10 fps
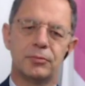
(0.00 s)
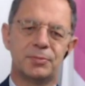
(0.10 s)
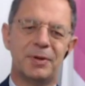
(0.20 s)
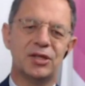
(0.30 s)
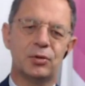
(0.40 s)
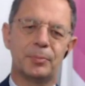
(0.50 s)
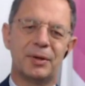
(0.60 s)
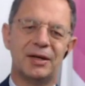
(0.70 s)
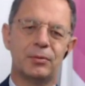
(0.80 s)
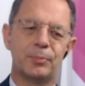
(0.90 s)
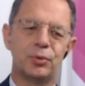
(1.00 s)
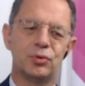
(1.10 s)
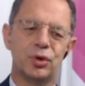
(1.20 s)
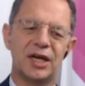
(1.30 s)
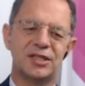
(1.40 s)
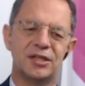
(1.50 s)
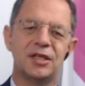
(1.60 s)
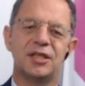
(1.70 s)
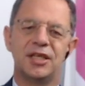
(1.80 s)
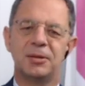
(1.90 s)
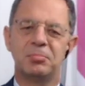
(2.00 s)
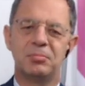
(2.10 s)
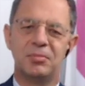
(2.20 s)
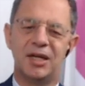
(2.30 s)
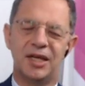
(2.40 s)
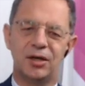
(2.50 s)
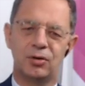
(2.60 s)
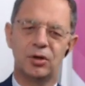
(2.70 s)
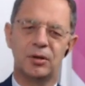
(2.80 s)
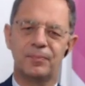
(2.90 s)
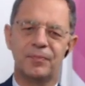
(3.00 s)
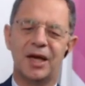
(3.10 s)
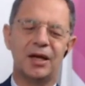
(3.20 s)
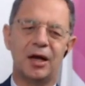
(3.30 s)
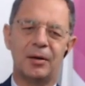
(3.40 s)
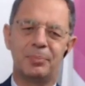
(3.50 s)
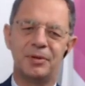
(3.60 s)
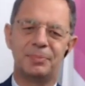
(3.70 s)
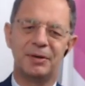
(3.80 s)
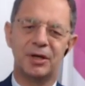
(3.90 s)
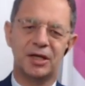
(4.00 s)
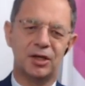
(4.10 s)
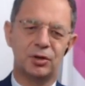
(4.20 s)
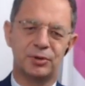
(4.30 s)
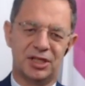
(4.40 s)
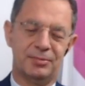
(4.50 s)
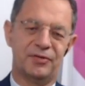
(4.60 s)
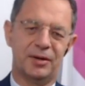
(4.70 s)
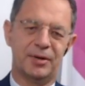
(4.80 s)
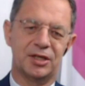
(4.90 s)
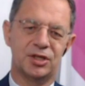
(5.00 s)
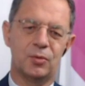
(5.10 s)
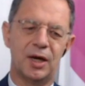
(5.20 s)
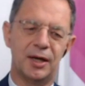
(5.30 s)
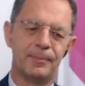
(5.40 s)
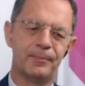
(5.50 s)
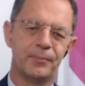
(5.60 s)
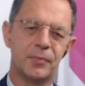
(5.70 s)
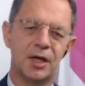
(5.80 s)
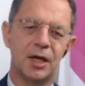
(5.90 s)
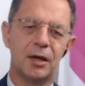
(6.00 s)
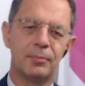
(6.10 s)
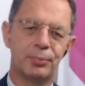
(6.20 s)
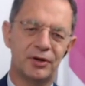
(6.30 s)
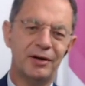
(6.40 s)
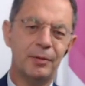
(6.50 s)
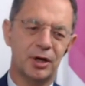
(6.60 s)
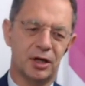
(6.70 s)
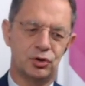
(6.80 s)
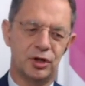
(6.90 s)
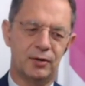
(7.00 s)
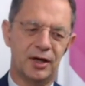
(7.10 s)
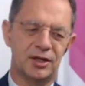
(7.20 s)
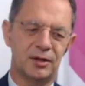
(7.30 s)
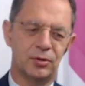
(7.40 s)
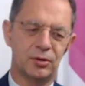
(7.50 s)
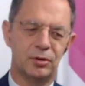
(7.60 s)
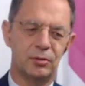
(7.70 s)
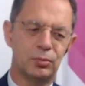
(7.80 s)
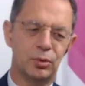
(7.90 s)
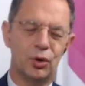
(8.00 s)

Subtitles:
this, and these are all IT assets. Maybe we could stop the list here, but let's think about it.